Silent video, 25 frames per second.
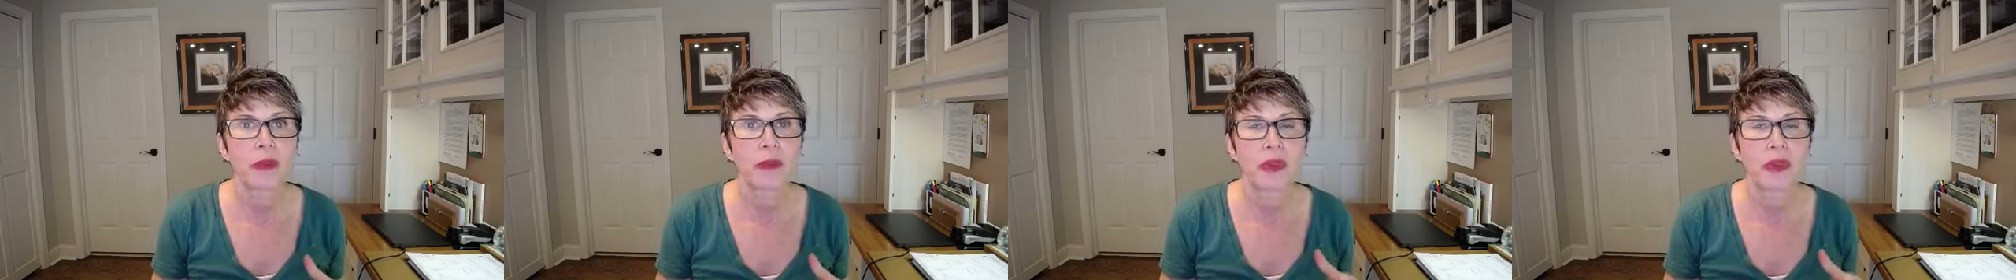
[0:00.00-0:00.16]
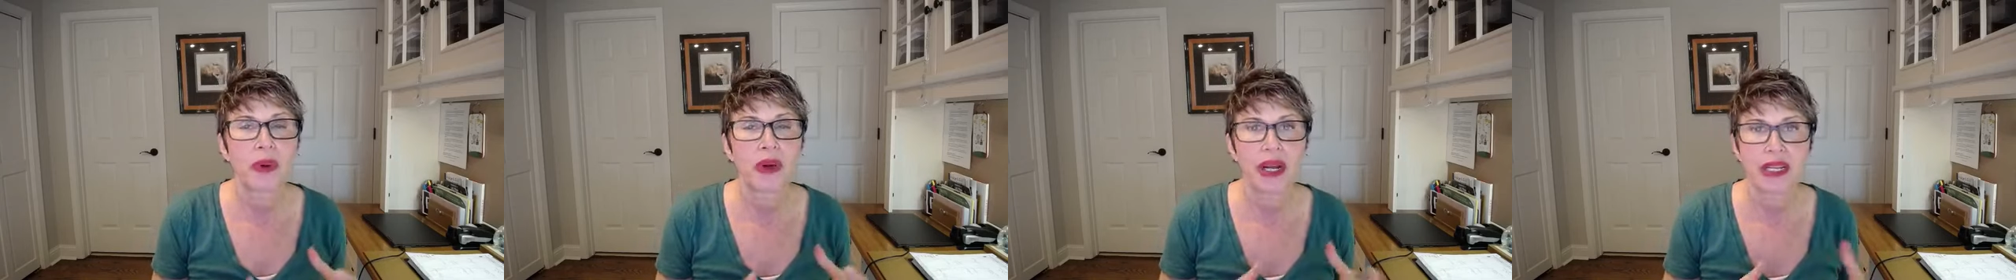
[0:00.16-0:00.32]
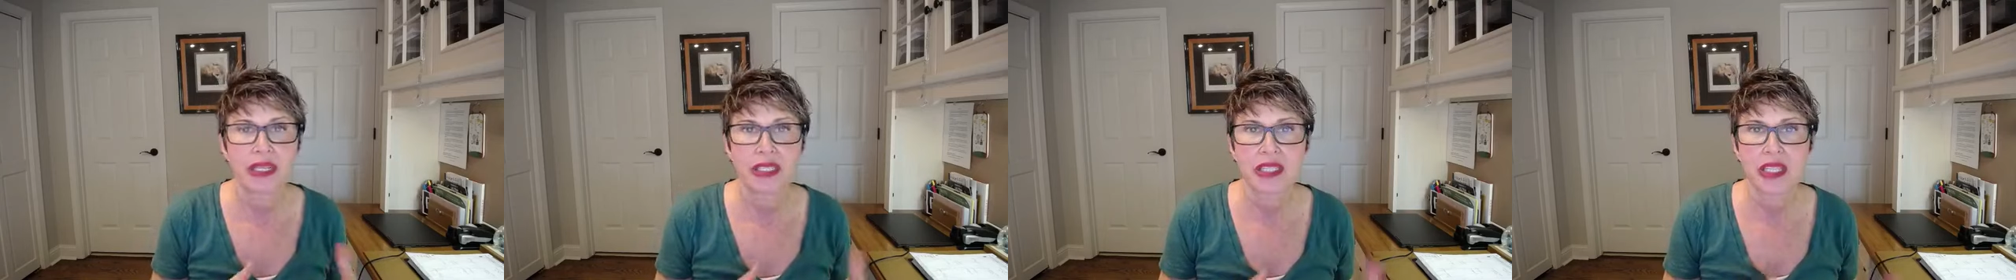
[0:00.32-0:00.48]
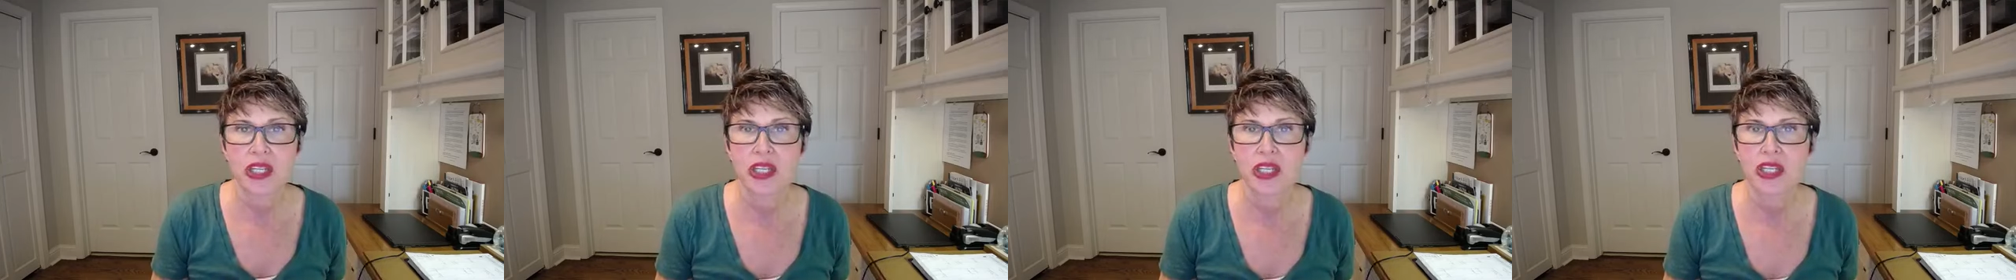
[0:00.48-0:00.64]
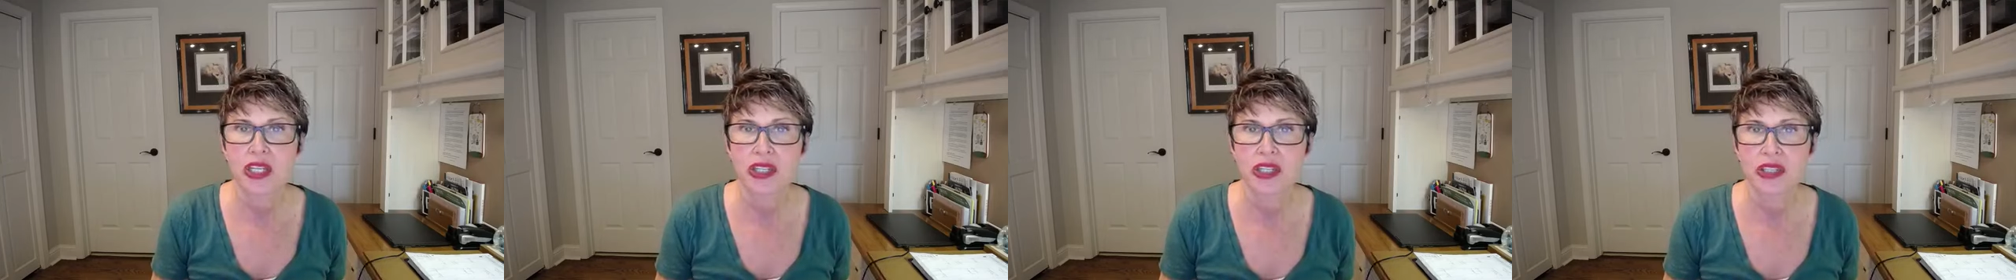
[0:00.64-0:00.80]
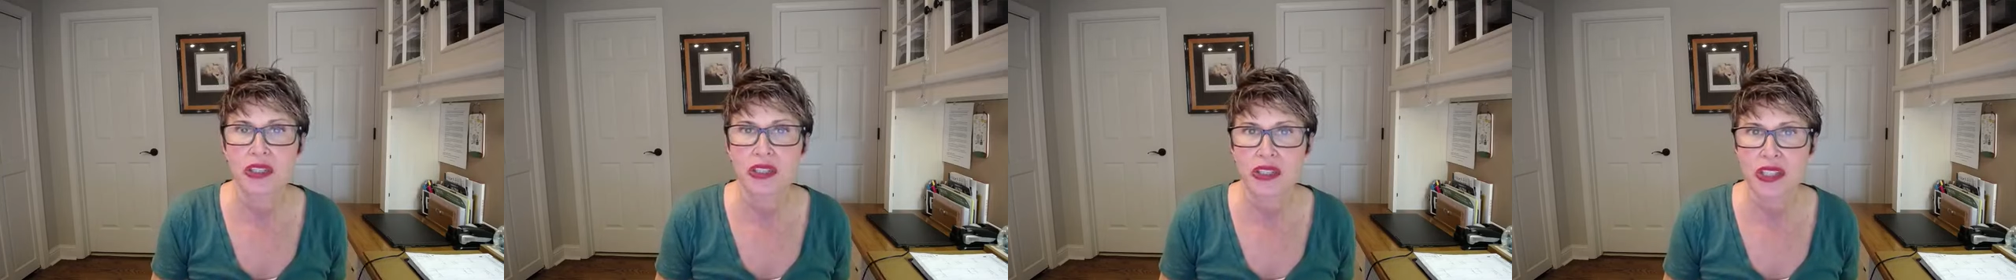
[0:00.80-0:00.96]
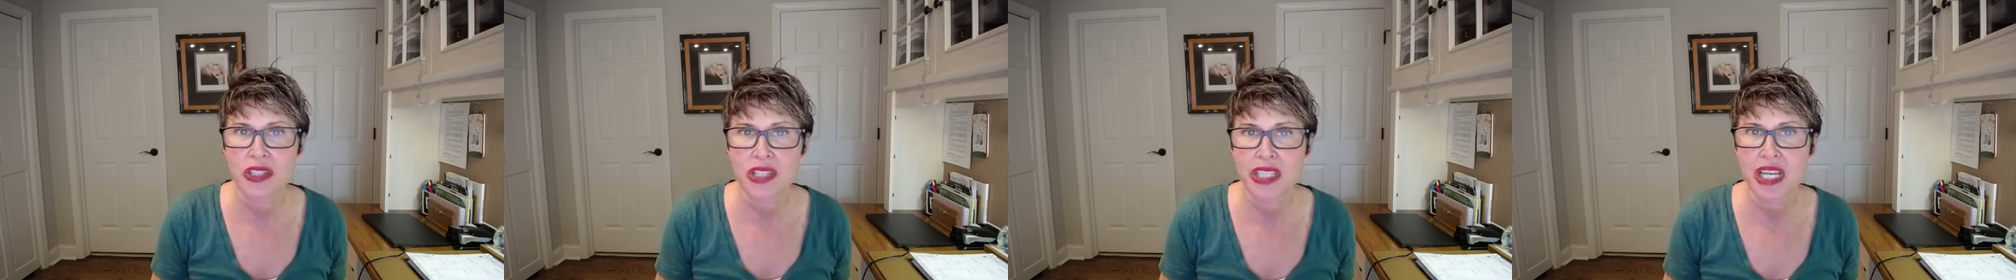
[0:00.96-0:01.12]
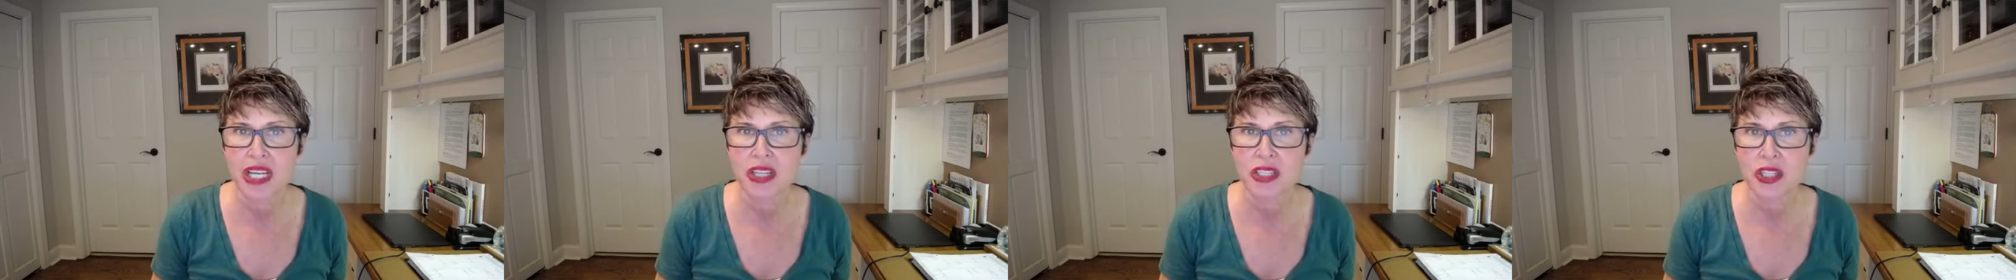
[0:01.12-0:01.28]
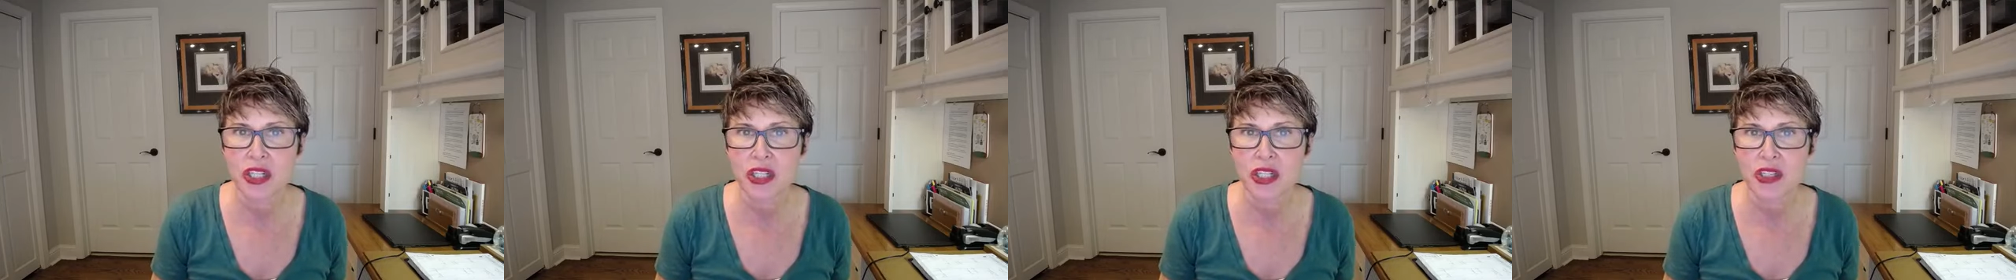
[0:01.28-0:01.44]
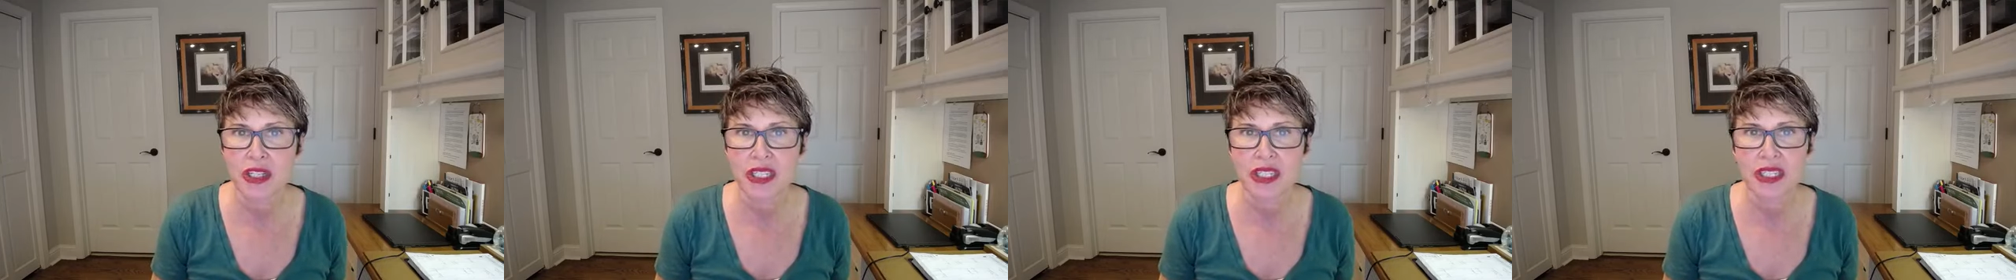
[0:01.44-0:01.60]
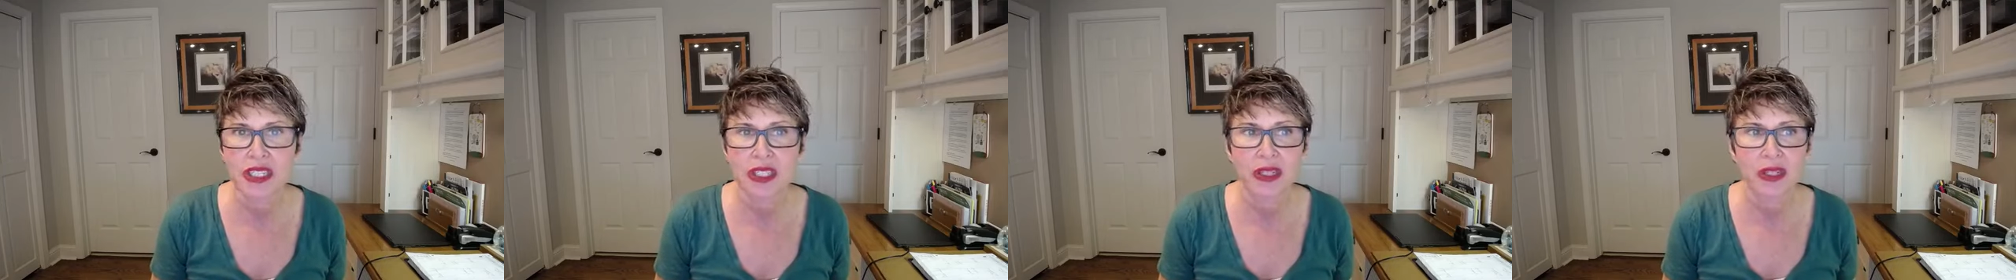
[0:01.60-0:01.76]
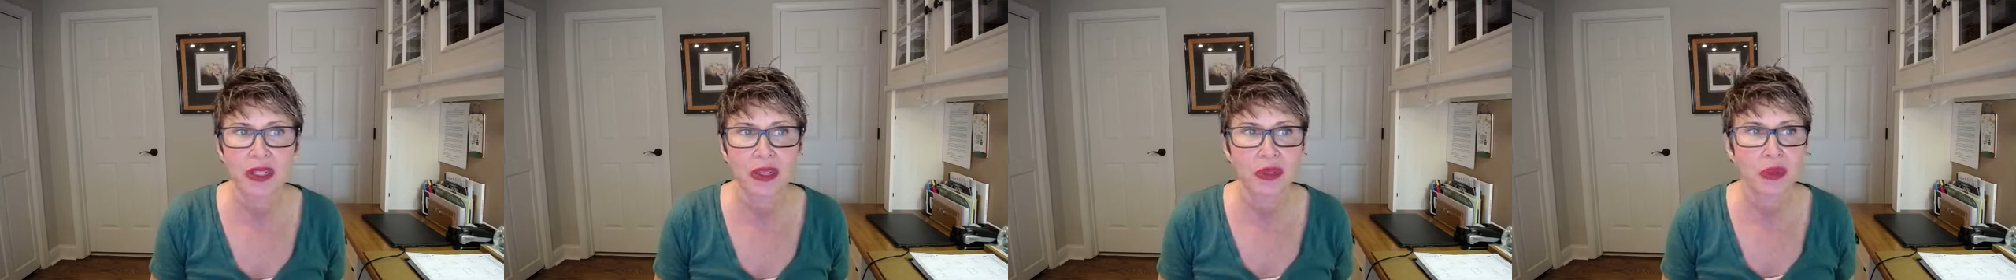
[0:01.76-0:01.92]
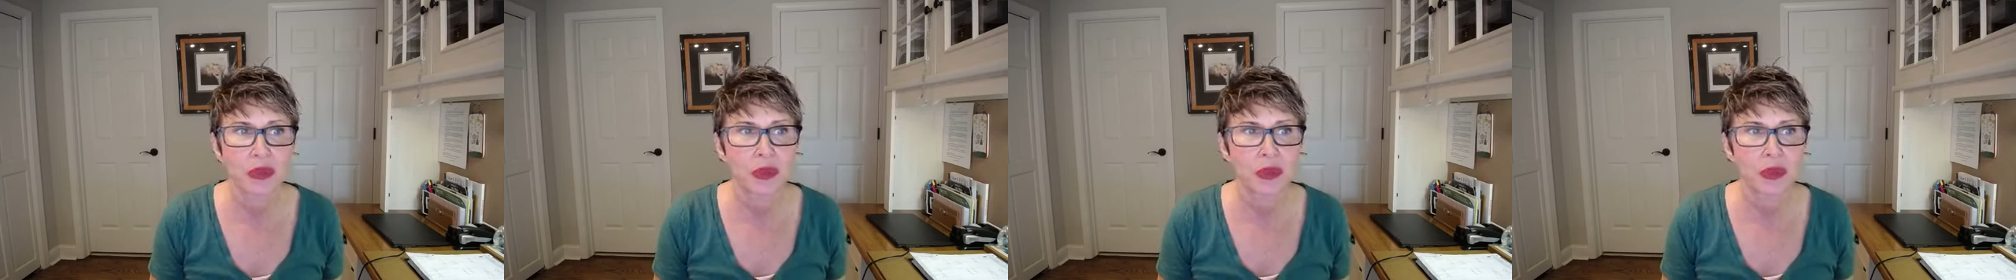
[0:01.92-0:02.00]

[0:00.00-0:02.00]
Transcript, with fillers: practitioner centric,